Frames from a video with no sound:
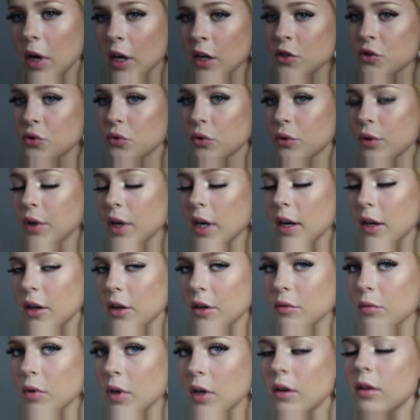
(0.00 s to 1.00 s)
buying jewelry at
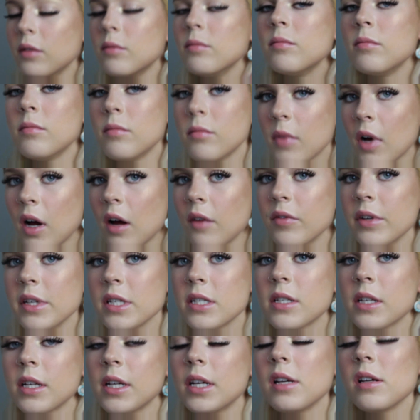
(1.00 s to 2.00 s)
Goodwill,
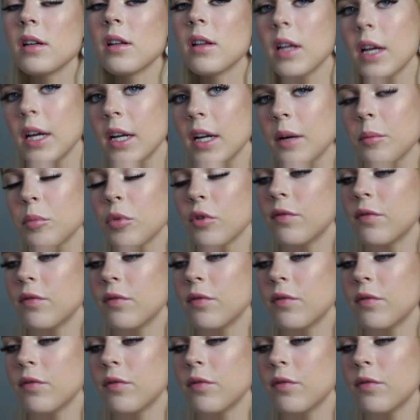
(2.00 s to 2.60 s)
obviously clean it